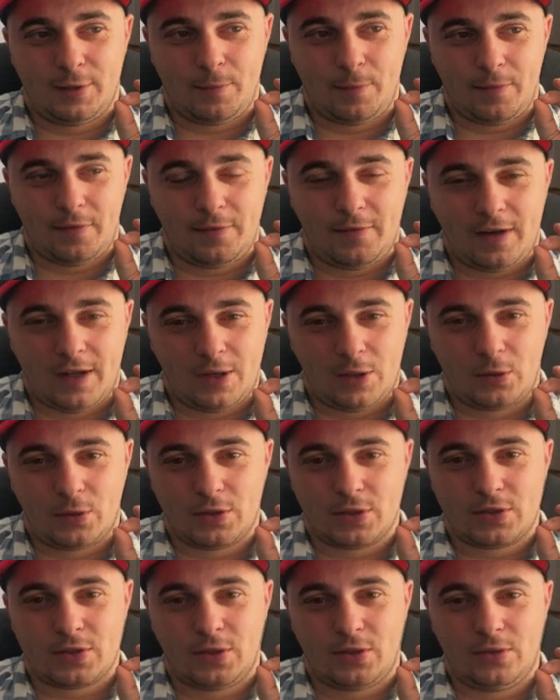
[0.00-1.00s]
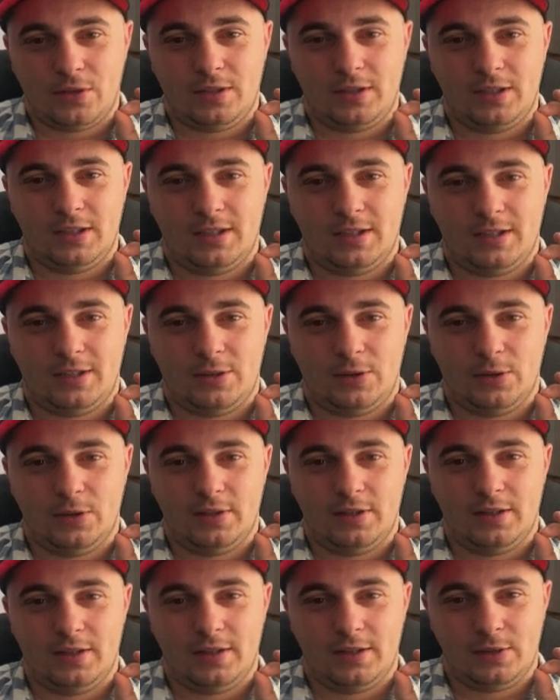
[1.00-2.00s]
followers on
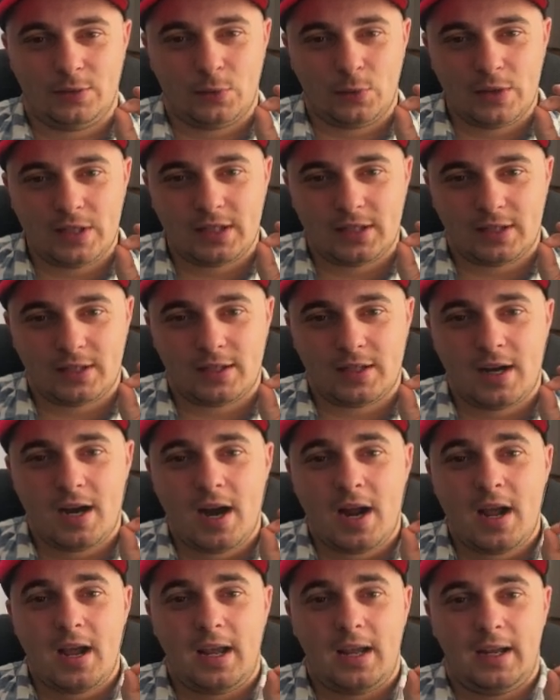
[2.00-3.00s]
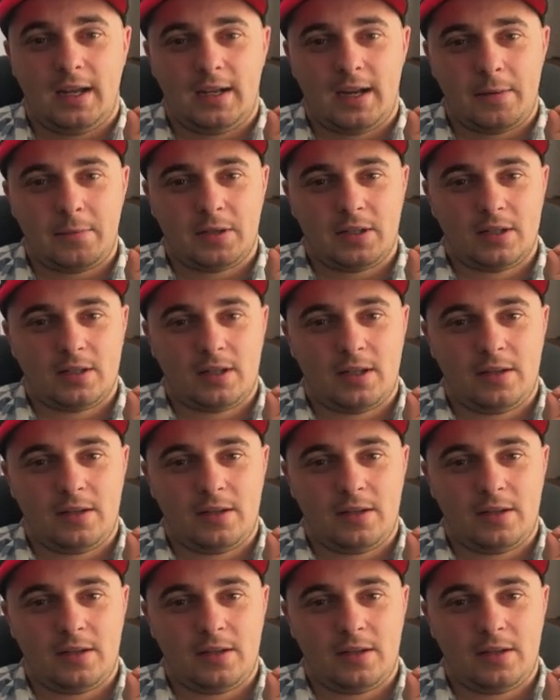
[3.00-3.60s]
Twitter, and I'm gonna